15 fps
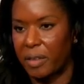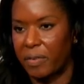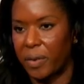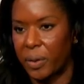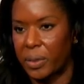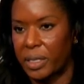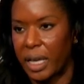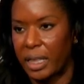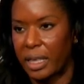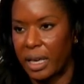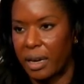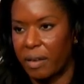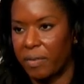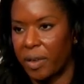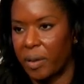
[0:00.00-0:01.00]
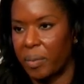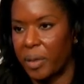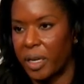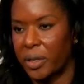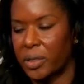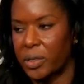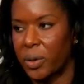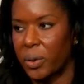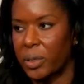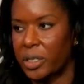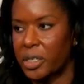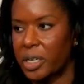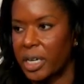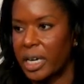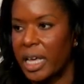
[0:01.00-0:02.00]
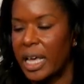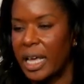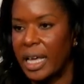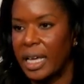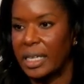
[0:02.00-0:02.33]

and the folks at the NFL Players Coalition